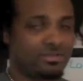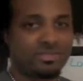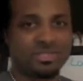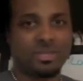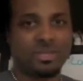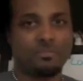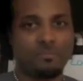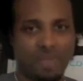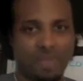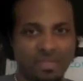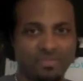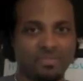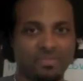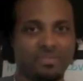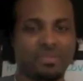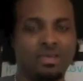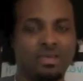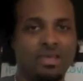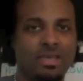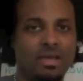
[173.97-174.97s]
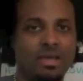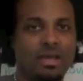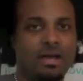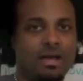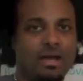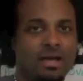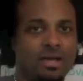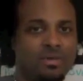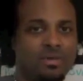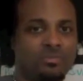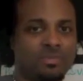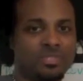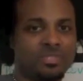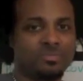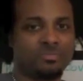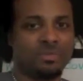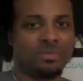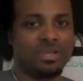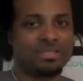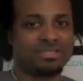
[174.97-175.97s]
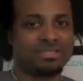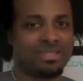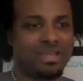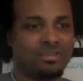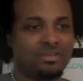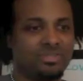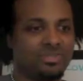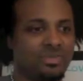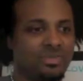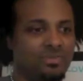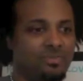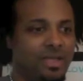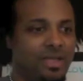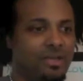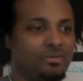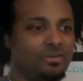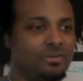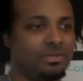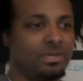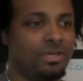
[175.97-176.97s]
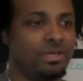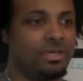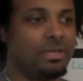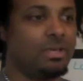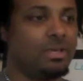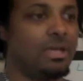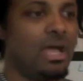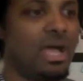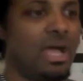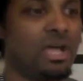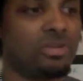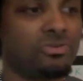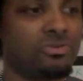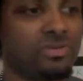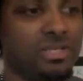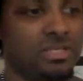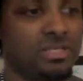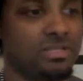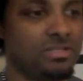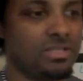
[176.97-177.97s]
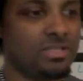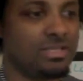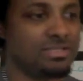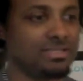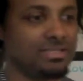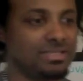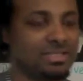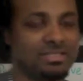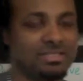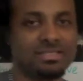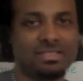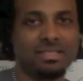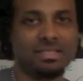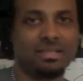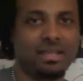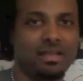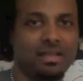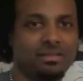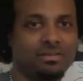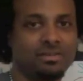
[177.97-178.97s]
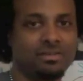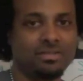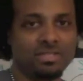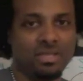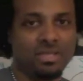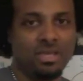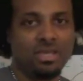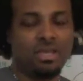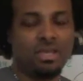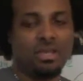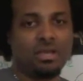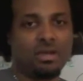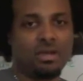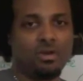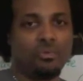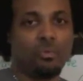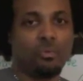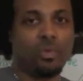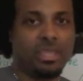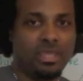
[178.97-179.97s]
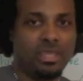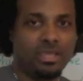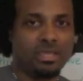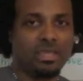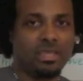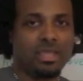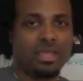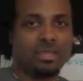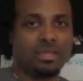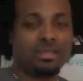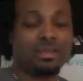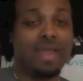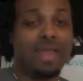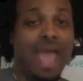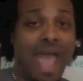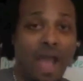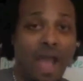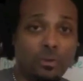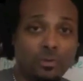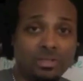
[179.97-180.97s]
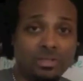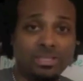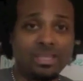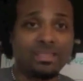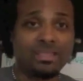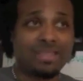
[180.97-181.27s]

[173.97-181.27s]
a month, which breaks down to about $116 a week. And then hourly,